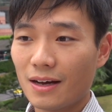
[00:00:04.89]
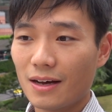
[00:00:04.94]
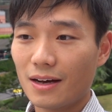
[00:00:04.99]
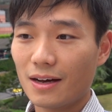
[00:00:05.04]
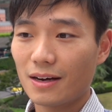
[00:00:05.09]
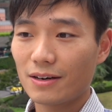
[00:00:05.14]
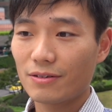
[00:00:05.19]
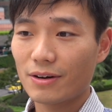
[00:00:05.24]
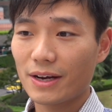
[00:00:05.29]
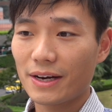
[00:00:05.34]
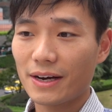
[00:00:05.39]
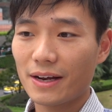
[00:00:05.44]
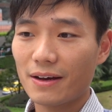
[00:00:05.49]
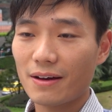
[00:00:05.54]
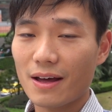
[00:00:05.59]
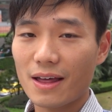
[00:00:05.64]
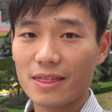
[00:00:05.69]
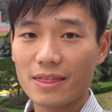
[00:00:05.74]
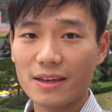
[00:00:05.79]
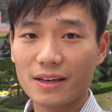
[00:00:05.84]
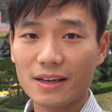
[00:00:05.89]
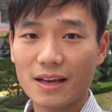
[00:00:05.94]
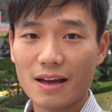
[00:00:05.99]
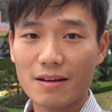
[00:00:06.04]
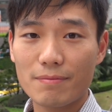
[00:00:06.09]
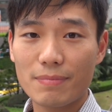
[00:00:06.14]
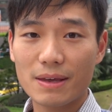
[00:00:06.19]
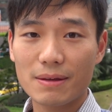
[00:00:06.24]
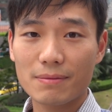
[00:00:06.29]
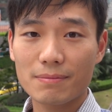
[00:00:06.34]
Uh, right now, I think
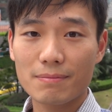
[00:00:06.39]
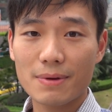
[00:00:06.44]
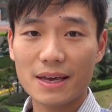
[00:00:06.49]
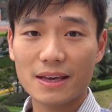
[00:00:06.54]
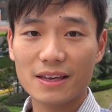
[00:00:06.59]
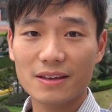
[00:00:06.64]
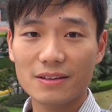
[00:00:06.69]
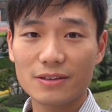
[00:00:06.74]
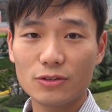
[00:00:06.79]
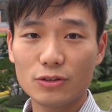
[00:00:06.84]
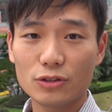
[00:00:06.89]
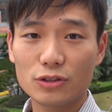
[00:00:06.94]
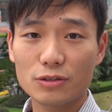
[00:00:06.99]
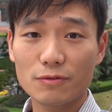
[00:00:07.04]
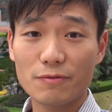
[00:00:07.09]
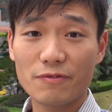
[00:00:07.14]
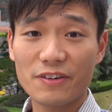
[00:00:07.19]
I've been making YouTube